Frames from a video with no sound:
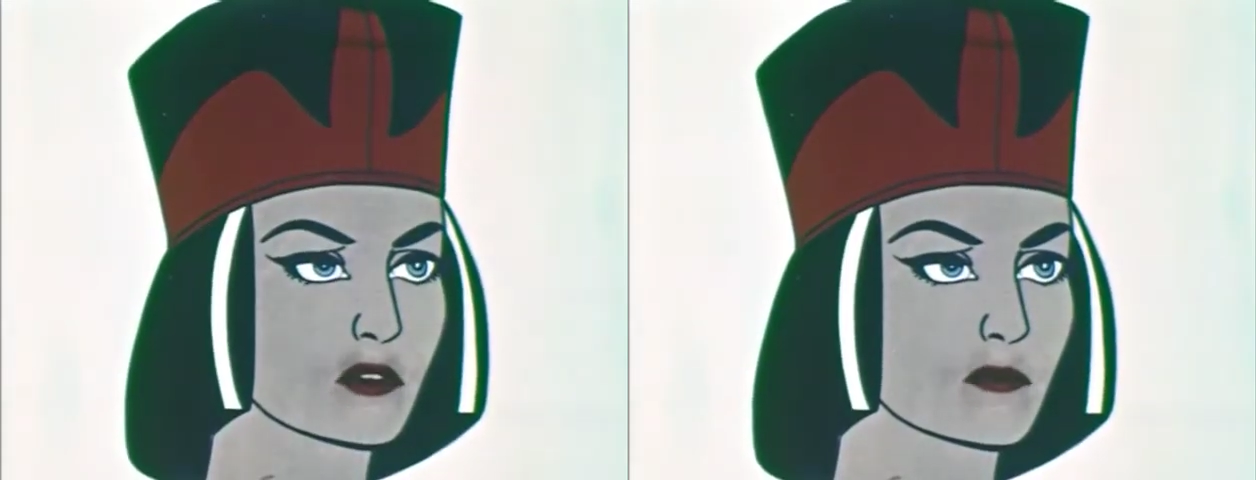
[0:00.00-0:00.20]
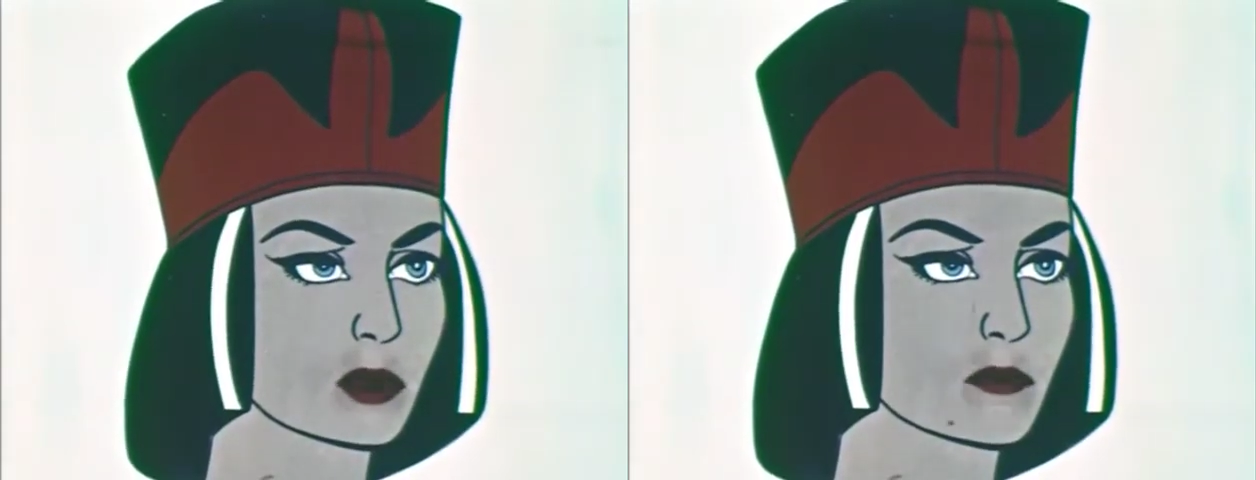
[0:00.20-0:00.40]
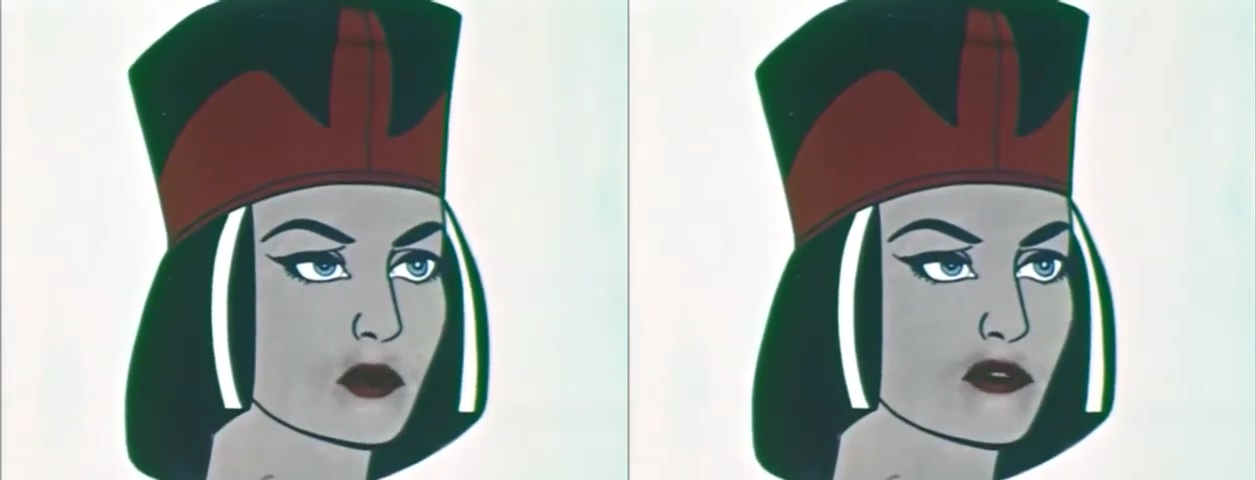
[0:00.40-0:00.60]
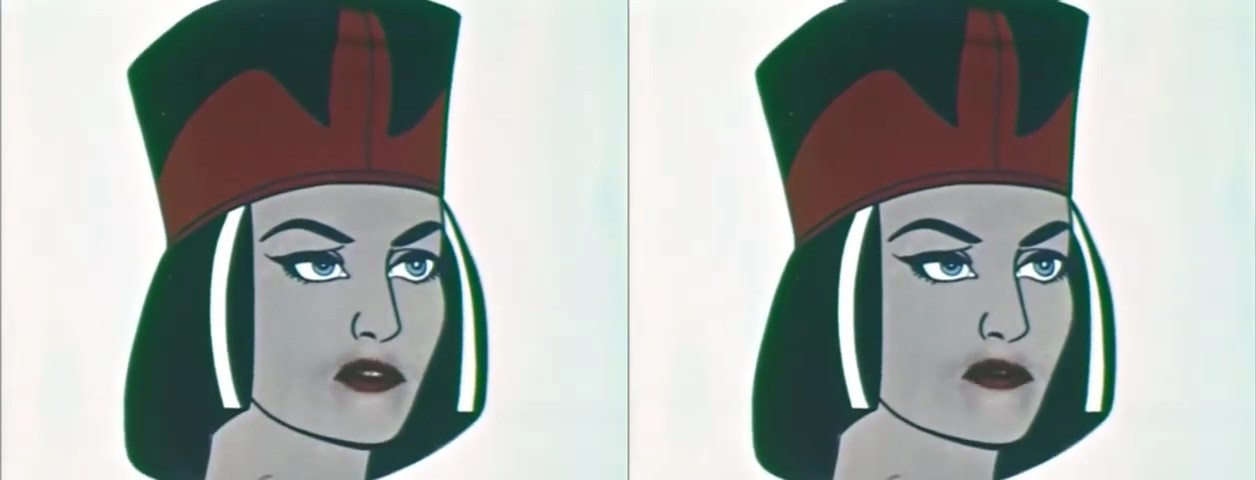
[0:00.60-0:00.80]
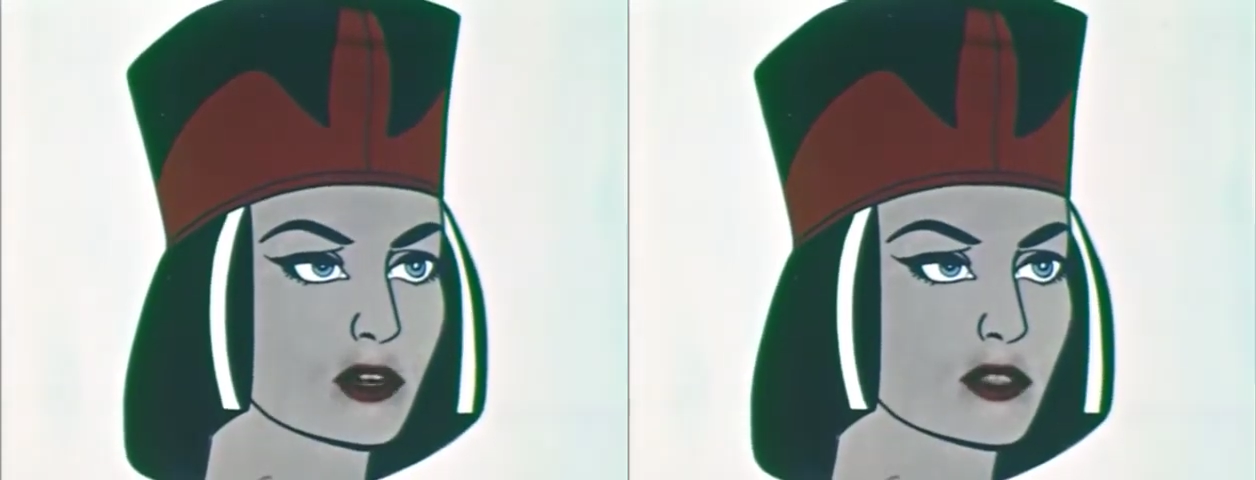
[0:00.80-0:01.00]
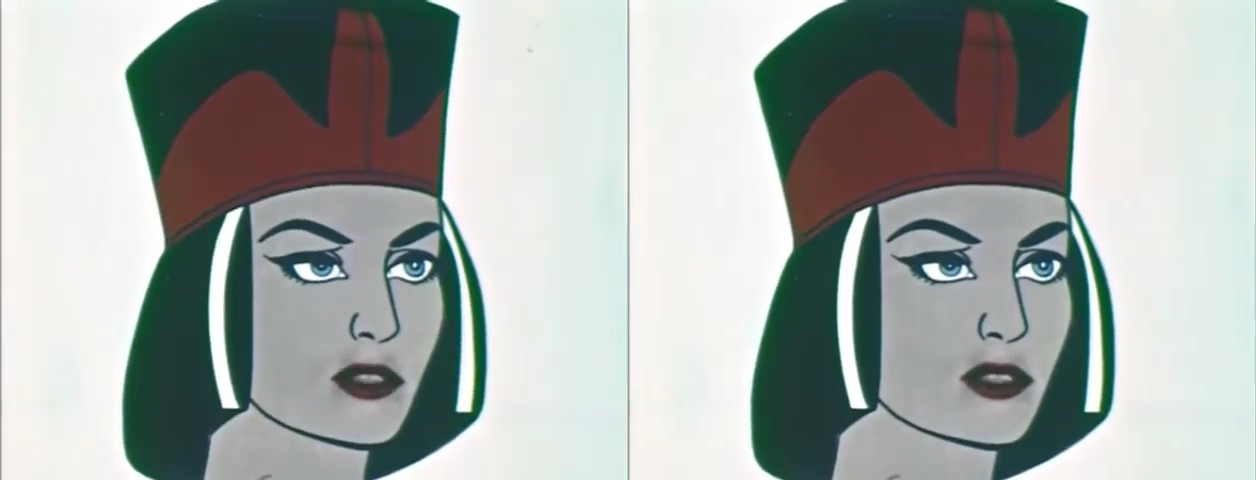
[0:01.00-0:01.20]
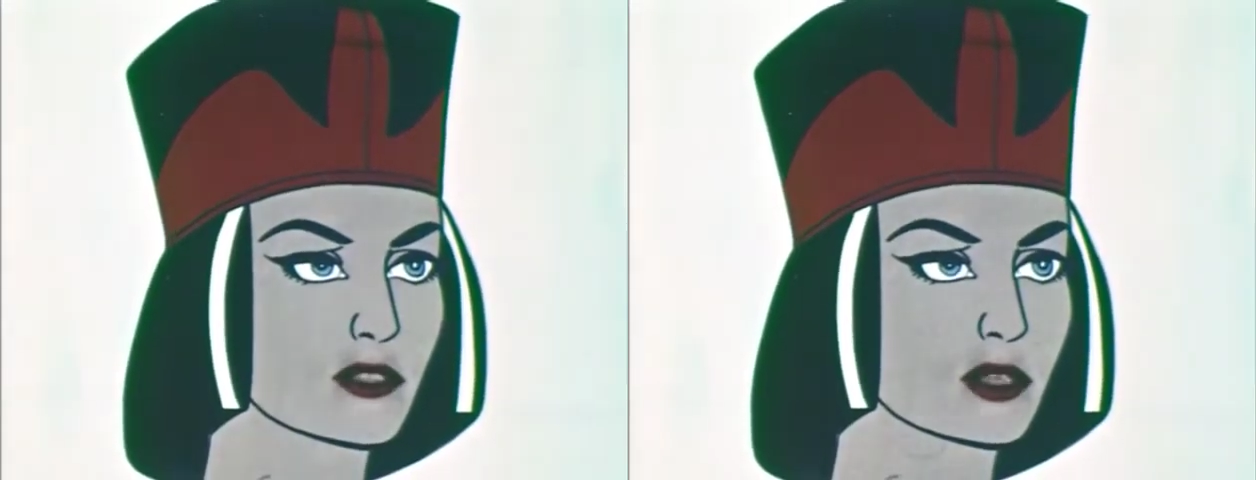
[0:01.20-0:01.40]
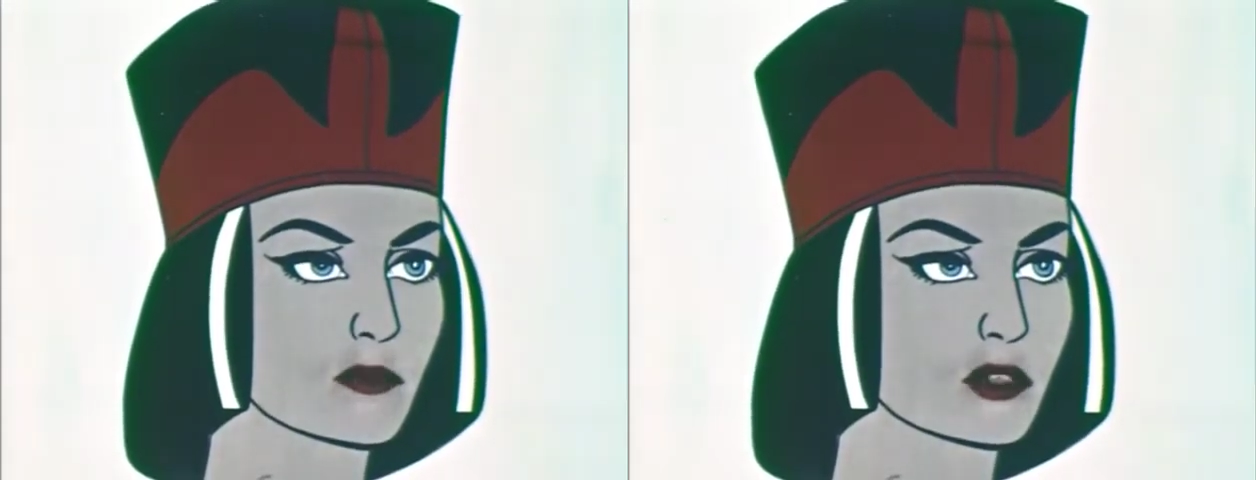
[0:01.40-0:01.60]
one of my most trusted
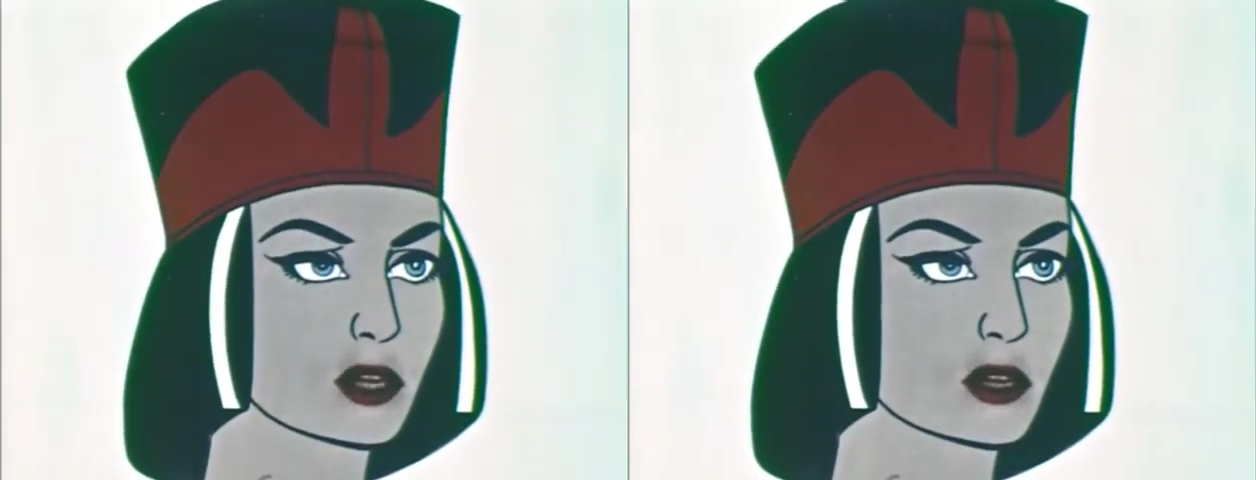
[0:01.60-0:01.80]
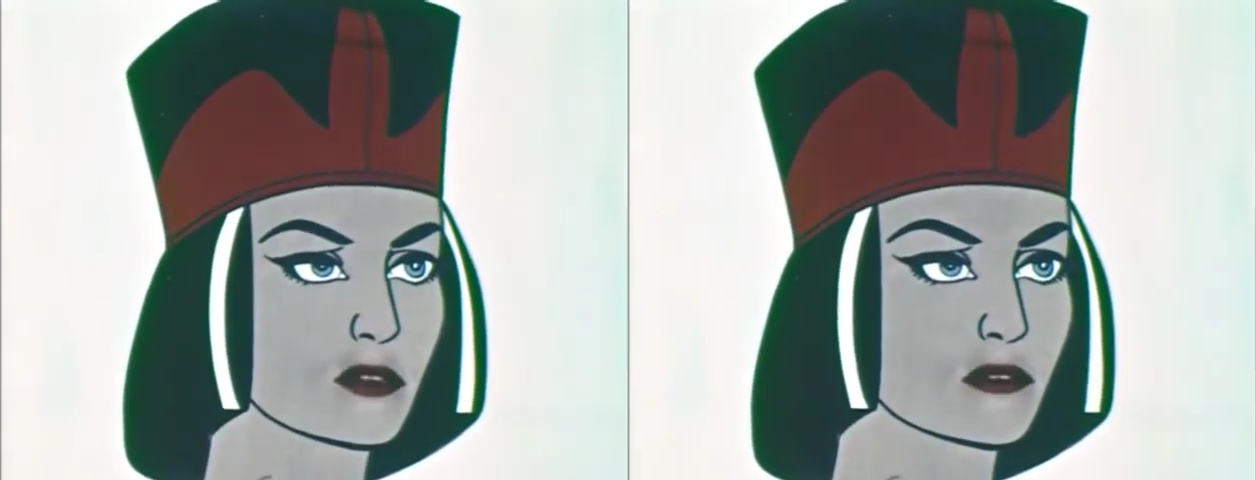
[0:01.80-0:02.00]
subjects.